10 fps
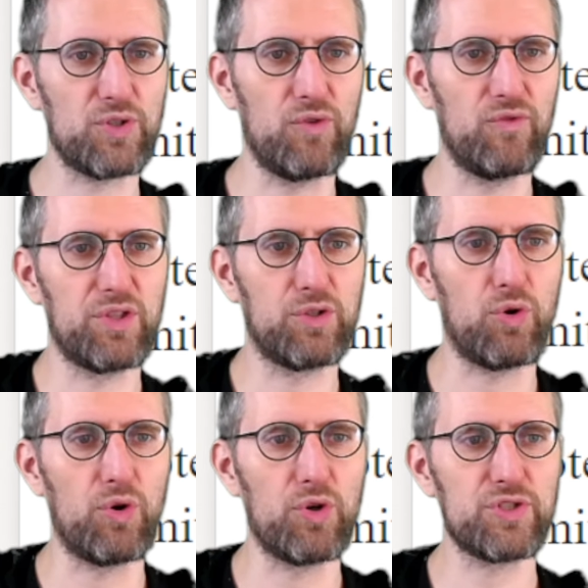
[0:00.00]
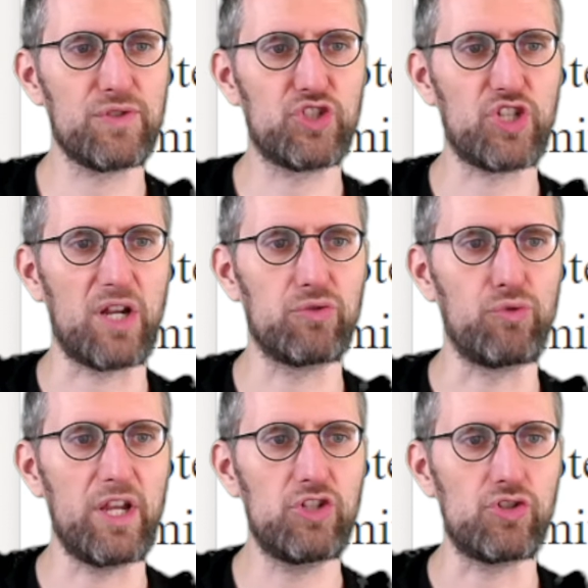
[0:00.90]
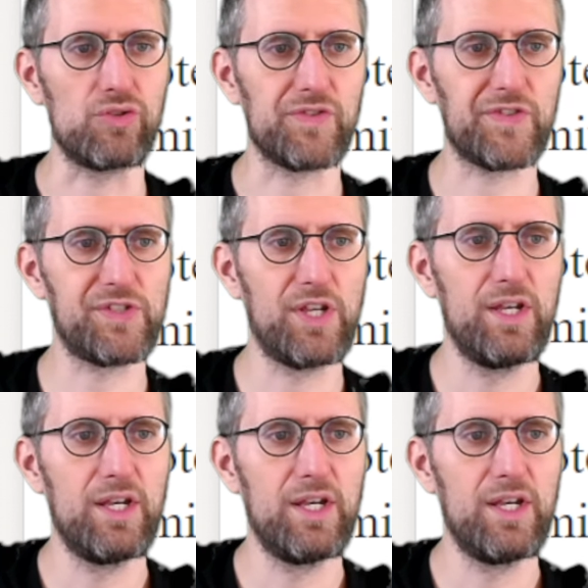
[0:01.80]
over the course of generations.